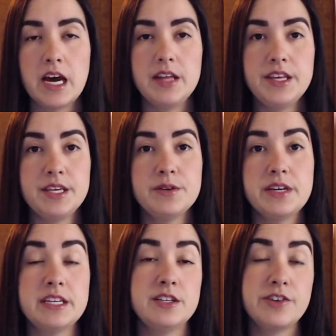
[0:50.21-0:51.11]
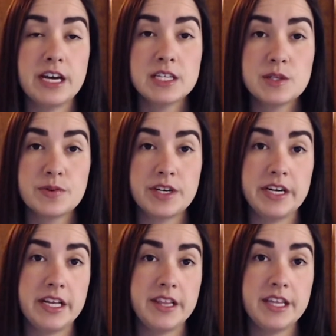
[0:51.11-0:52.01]
I think you can transfer
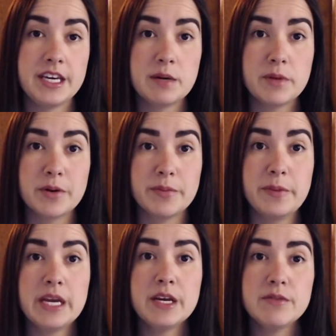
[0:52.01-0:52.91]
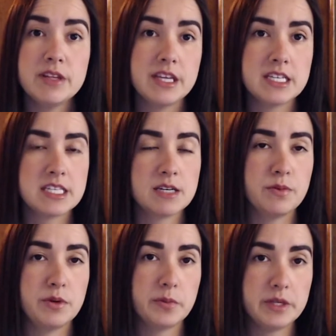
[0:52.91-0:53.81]
and think about many of the things that
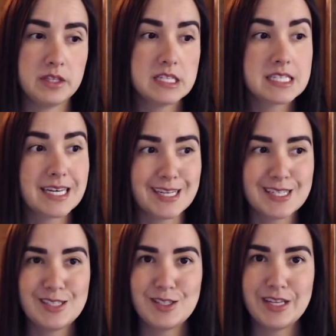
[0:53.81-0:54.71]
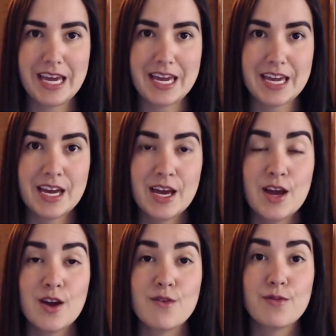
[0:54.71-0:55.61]
we will be discussing today
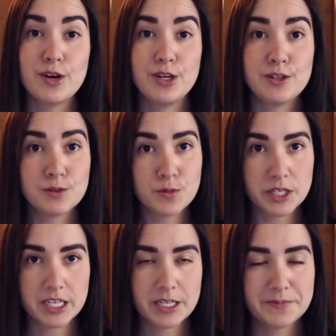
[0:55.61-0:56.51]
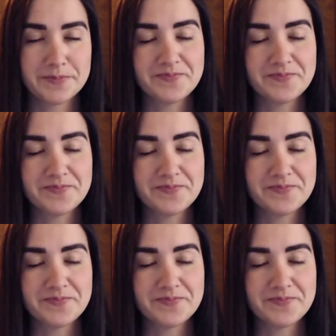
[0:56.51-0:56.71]
for your work.